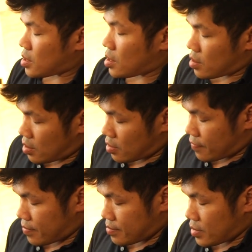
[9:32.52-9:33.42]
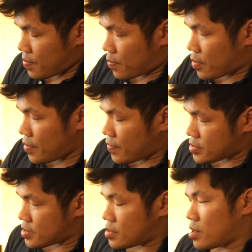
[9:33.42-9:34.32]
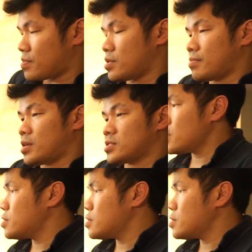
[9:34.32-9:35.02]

another upgrade version of the Mars.